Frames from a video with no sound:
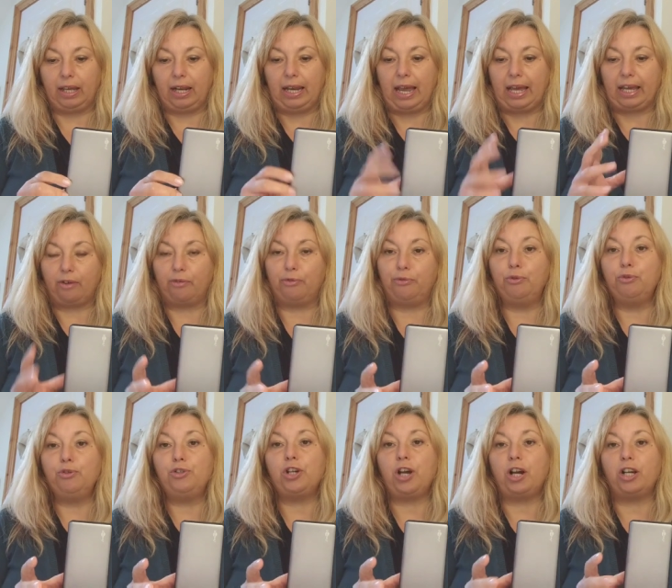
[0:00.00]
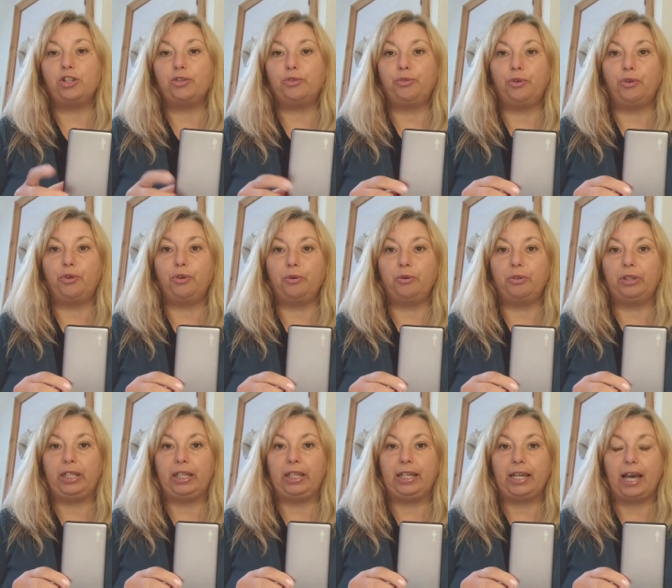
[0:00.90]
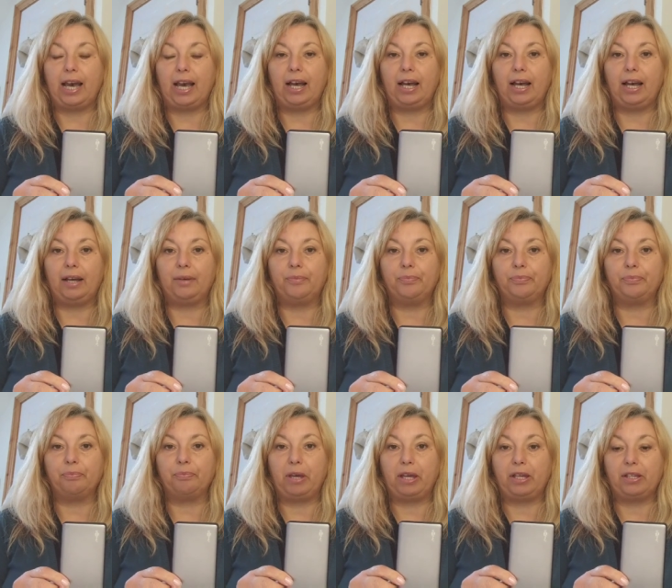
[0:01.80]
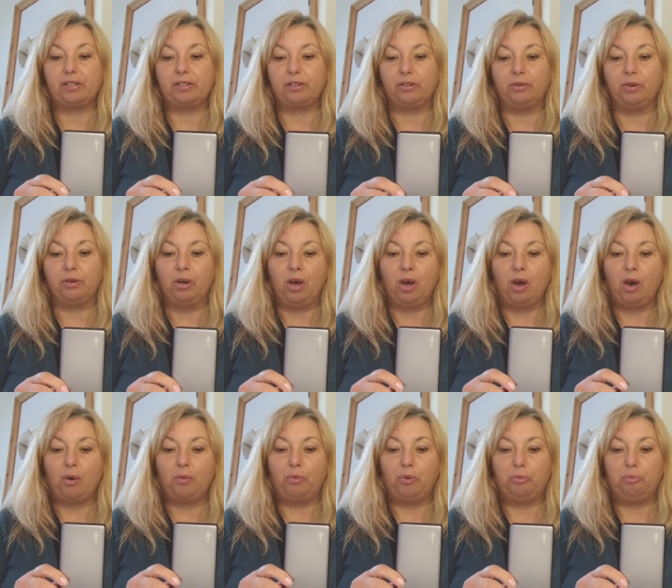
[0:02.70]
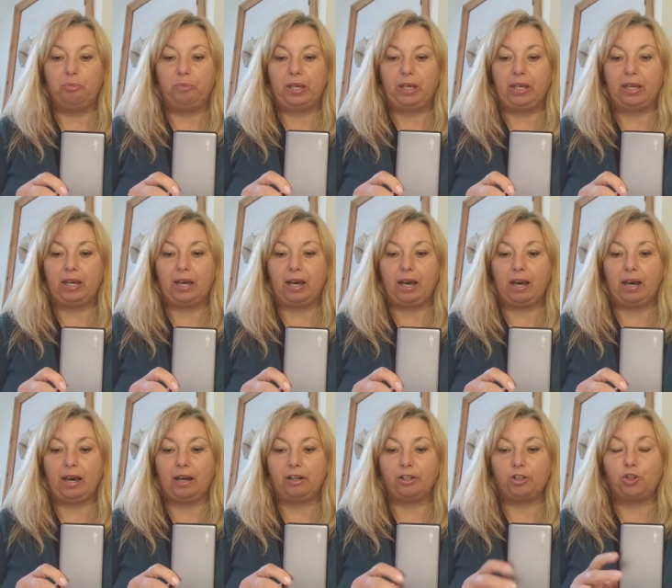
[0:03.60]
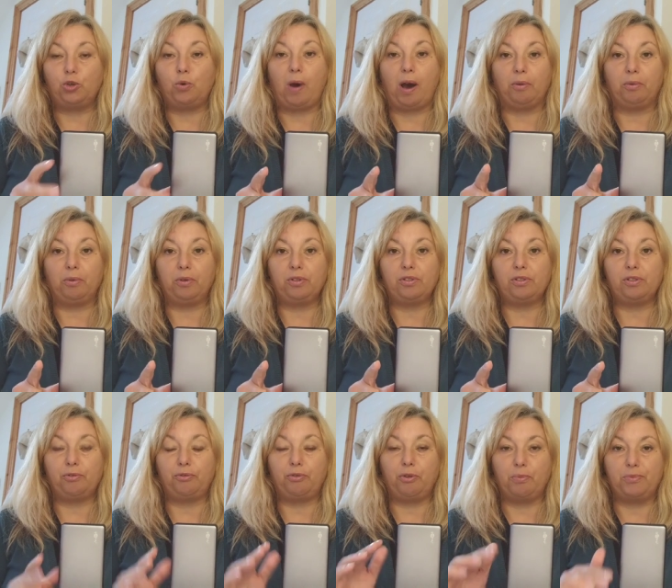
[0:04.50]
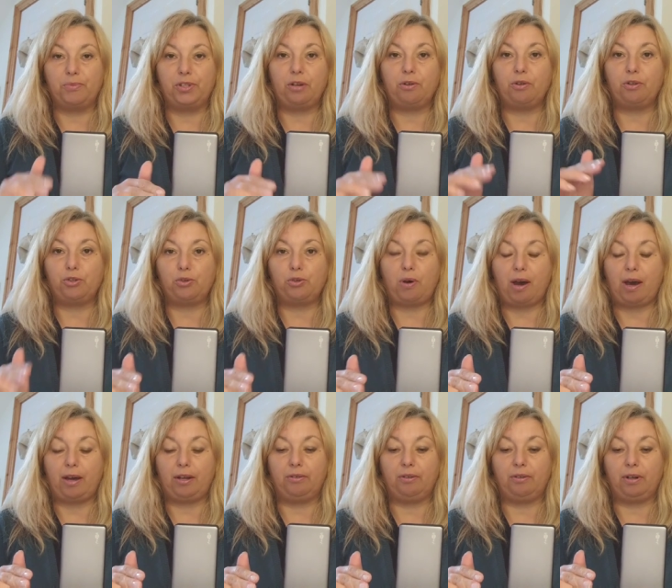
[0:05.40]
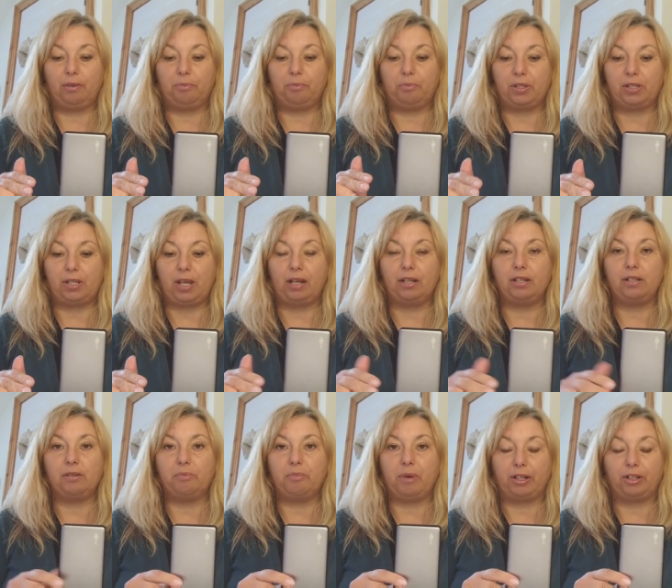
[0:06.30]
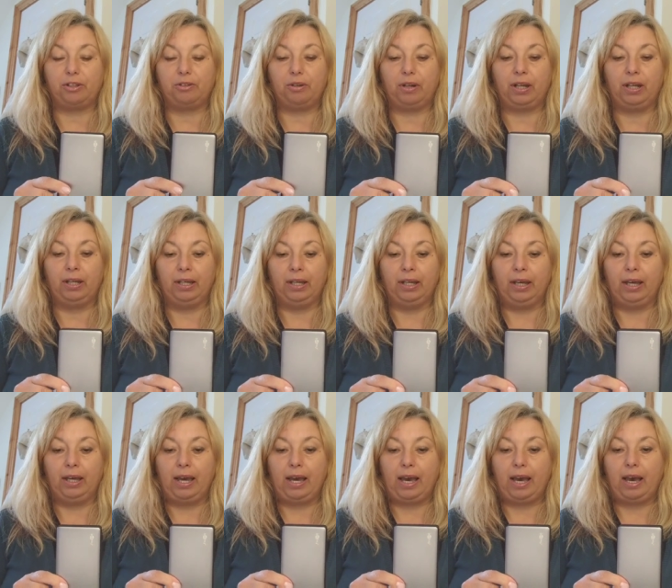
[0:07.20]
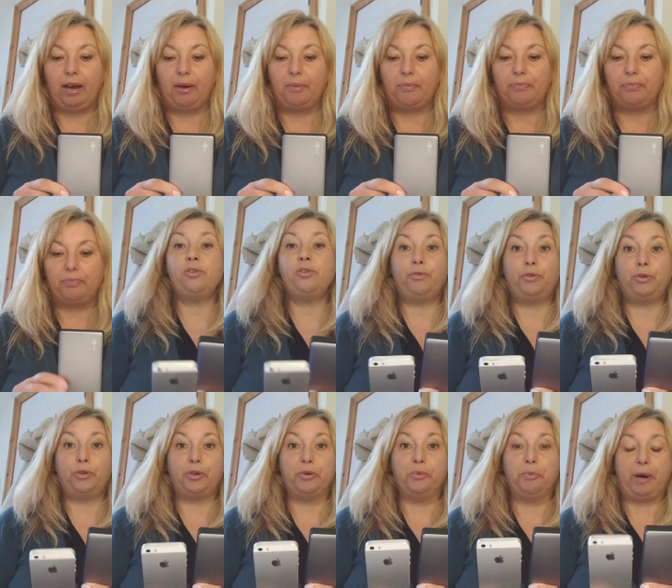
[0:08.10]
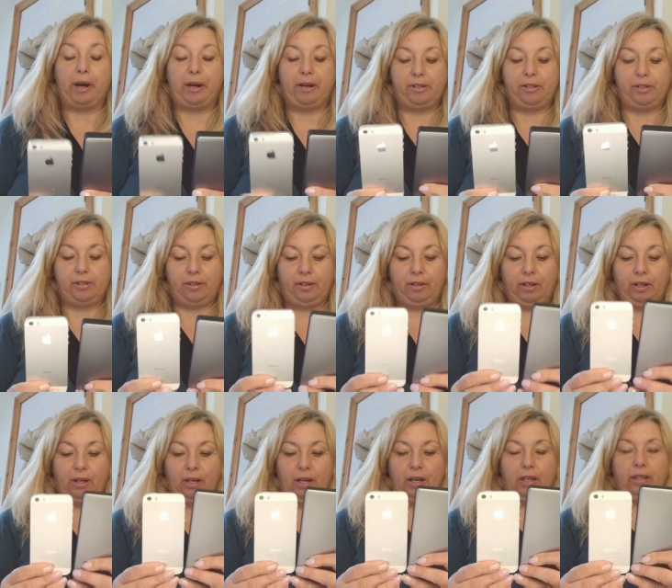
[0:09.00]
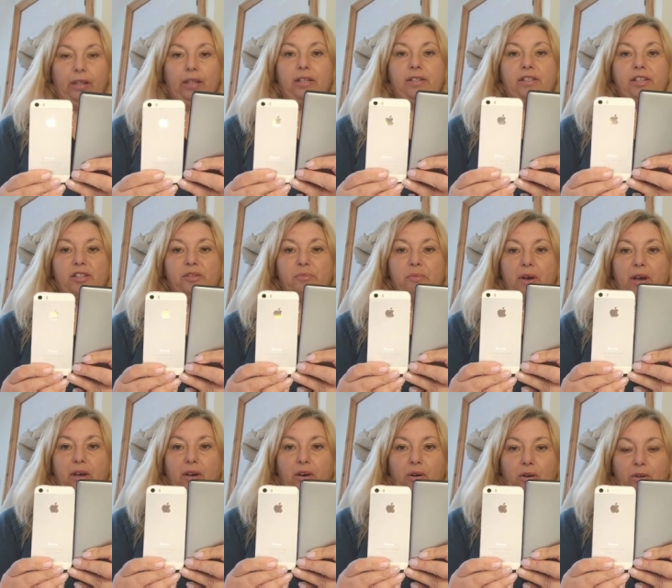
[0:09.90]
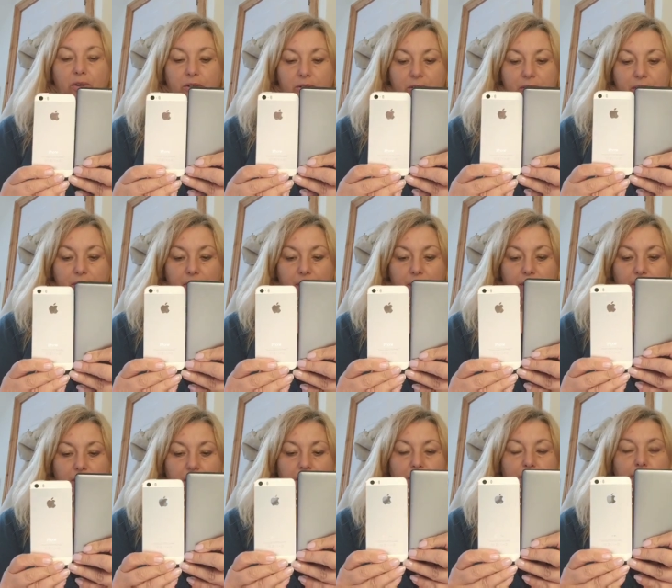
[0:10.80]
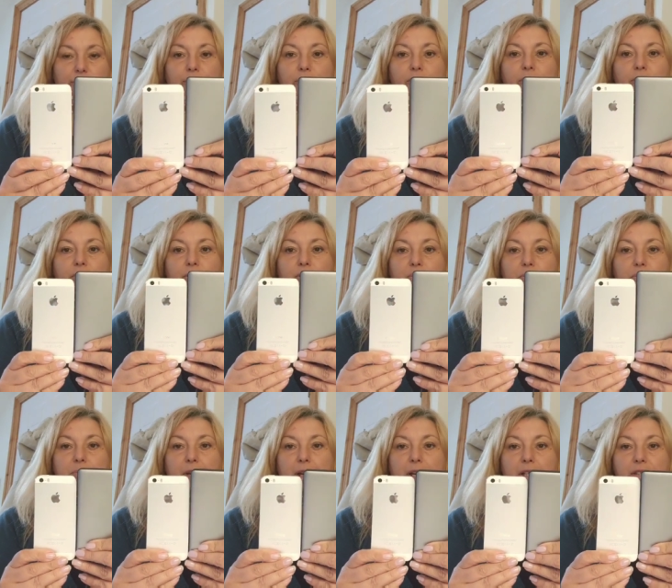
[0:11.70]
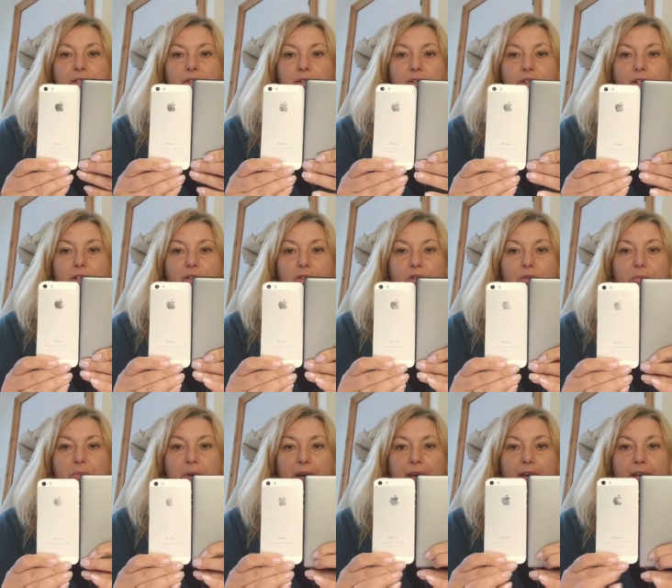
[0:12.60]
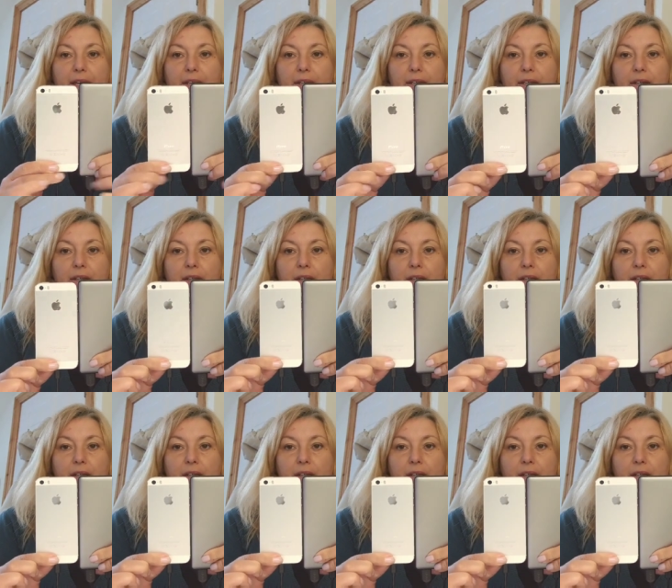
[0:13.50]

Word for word: like a full charge for the um, Pixel would be uh, two hours from 0 to 100% battery. Um, also for comparison, this is my old iPhone compared to the Goobay